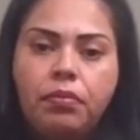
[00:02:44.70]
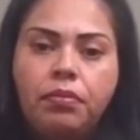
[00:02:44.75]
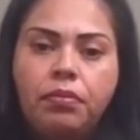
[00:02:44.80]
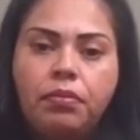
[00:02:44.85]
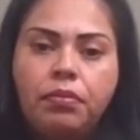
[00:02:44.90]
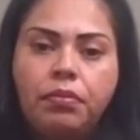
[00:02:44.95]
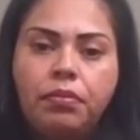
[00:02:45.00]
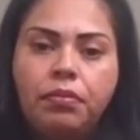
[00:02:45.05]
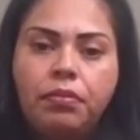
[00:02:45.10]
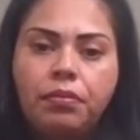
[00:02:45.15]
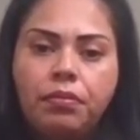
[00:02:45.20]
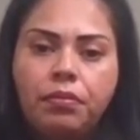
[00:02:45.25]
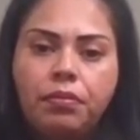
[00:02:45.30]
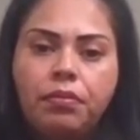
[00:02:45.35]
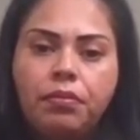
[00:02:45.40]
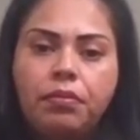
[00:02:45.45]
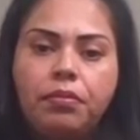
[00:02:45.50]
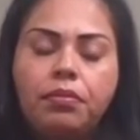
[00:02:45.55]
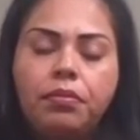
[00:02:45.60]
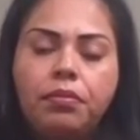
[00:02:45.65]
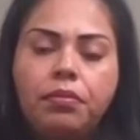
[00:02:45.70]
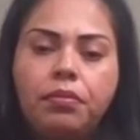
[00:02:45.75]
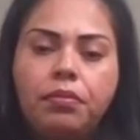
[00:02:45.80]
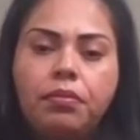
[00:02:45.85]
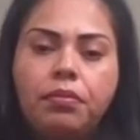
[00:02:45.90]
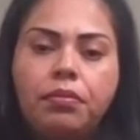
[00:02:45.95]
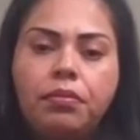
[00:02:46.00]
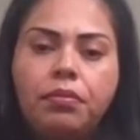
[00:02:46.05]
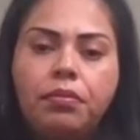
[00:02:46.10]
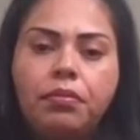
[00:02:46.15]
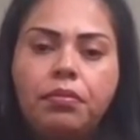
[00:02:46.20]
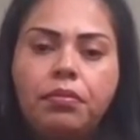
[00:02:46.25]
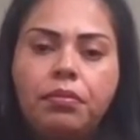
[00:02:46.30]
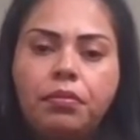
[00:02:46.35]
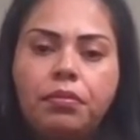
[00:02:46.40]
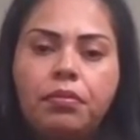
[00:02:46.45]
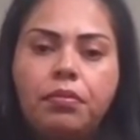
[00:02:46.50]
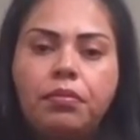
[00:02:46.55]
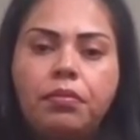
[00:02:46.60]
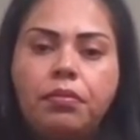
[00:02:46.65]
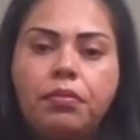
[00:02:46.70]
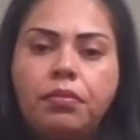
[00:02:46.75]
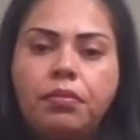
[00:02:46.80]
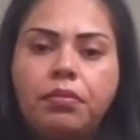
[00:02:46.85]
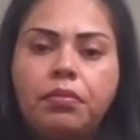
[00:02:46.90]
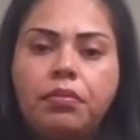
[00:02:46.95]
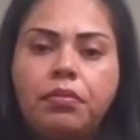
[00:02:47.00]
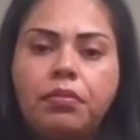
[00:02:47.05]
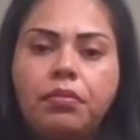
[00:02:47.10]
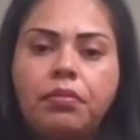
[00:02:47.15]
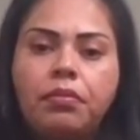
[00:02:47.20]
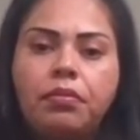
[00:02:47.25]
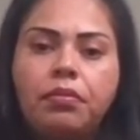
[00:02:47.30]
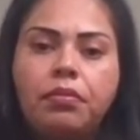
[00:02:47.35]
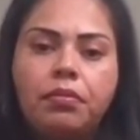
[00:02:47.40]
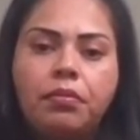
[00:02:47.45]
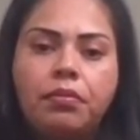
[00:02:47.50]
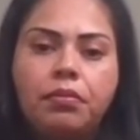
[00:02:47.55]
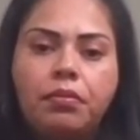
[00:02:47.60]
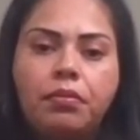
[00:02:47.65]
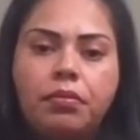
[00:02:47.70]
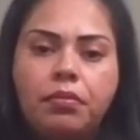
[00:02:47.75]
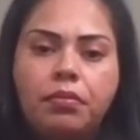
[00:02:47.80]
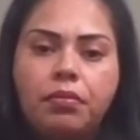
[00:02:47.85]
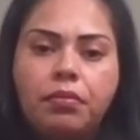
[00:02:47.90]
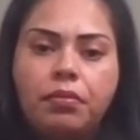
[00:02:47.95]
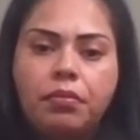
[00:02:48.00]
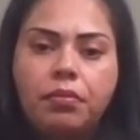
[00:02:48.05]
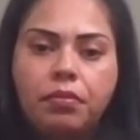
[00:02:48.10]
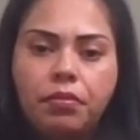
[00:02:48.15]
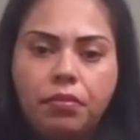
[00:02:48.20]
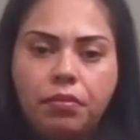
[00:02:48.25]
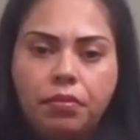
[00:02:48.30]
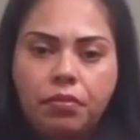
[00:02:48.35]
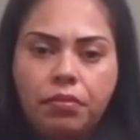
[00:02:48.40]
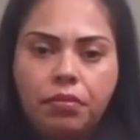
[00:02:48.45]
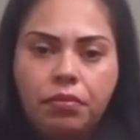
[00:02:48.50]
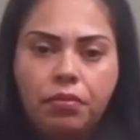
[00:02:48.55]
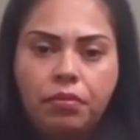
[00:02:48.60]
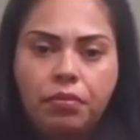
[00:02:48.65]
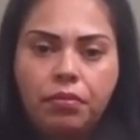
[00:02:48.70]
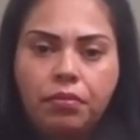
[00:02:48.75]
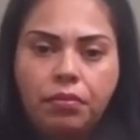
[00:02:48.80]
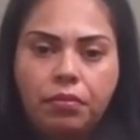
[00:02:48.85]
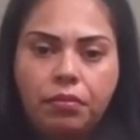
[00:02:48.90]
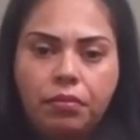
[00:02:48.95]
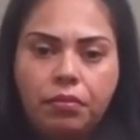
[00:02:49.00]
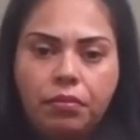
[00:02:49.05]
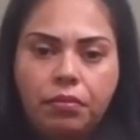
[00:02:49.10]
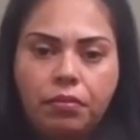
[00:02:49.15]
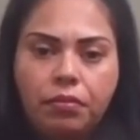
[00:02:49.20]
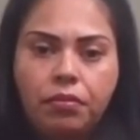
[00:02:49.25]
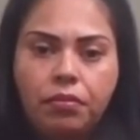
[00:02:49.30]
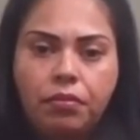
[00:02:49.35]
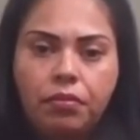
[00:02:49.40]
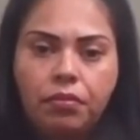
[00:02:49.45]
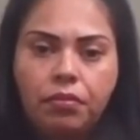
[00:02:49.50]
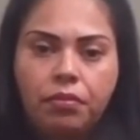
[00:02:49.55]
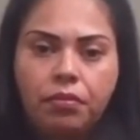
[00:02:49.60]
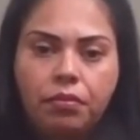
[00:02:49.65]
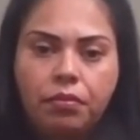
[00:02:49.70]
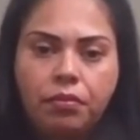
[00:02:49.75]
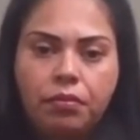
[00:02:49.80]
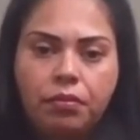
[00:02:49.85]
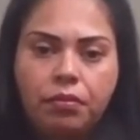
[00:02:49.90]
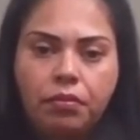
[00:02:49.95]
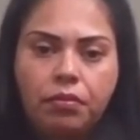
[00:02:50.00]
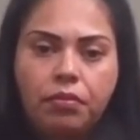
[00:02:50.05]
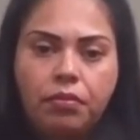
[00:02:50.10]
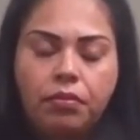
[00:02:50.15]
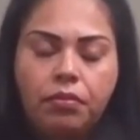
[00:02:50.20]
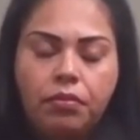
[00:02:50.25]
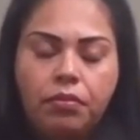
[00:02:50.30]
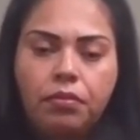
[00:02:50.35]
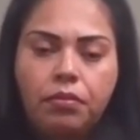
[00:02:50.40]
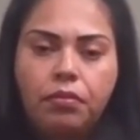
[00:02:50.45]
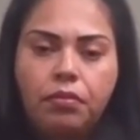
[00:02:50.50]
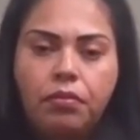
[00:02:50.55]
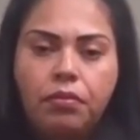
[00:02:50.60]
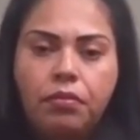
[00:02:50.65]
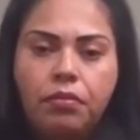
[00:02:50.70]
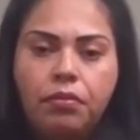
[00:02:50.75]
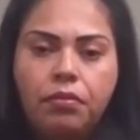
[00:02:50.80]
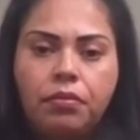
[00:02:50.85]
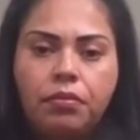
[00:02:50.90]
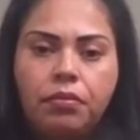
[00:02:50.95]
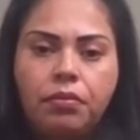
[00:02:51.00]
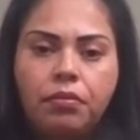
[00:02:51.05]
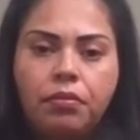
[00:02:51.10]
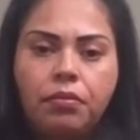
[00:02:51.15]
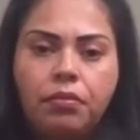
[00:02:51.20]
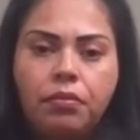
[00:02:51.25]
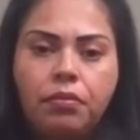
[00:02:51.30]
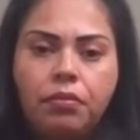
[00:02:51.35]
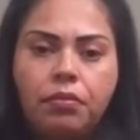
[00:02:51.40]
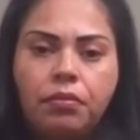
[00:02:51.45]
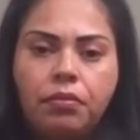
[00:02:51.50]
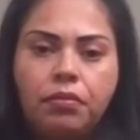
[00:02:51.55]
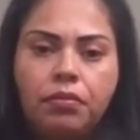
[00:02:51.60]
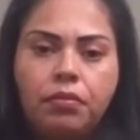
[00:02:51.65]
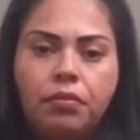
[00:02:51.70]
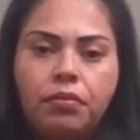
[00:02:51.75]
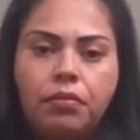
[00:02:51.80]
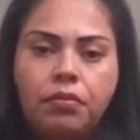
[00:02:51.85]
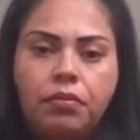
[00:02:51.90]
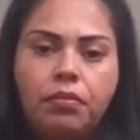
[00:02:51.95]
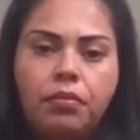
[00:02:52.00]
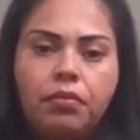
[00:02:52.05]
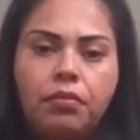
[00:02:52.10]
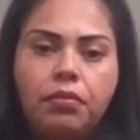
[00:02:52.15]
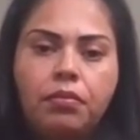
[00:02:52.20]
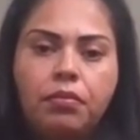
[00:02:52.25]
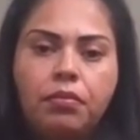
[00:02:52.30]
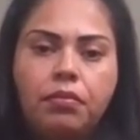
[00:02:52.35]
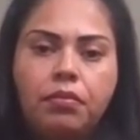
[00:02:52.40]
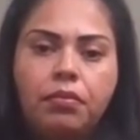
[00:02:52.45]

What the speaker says: No words are spoken by the person on screen.